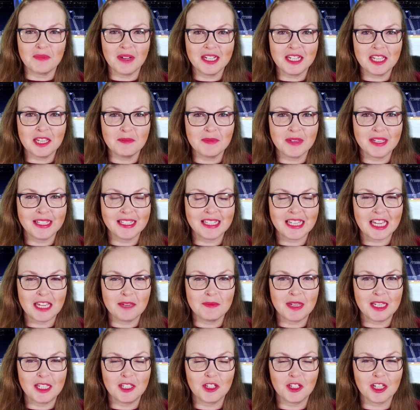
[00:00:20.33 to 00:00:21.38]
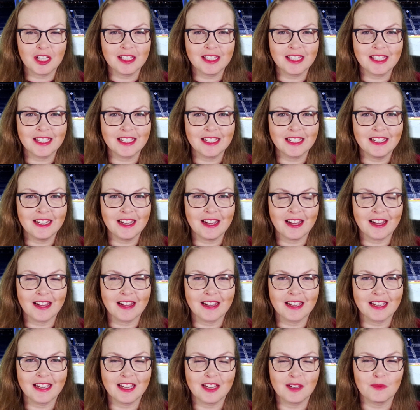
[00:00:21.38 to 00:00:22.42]
name is Amy Johnson.
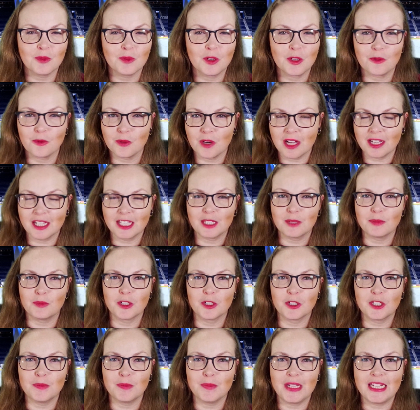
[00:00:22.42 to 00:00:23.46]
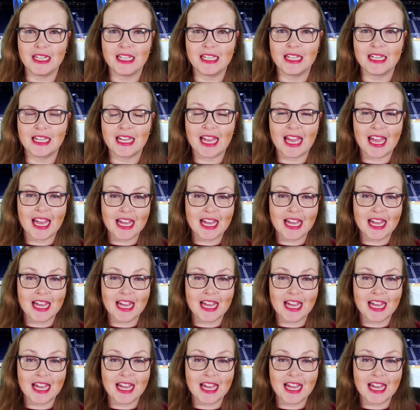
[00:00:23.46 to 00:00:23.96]
I am with Rocket Sports Media